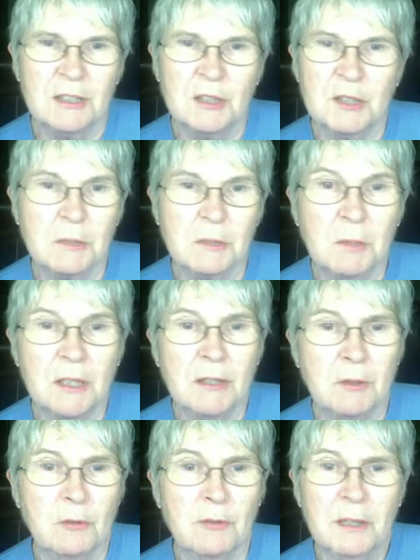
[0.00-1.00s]
Just the month of
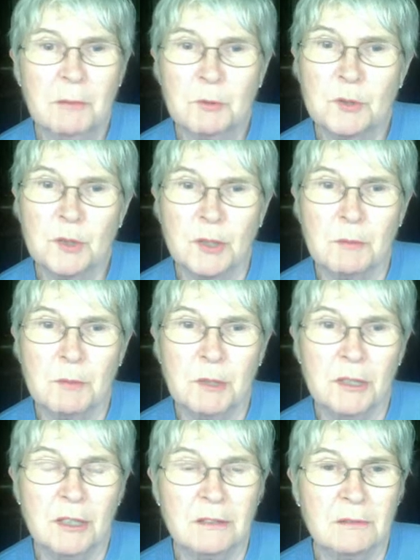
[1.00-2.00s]
November is going to
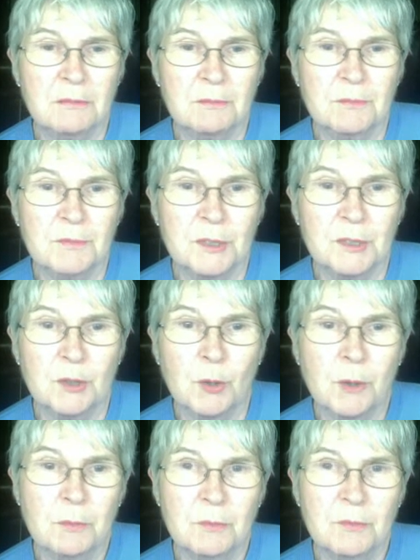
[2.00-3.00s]
be a short,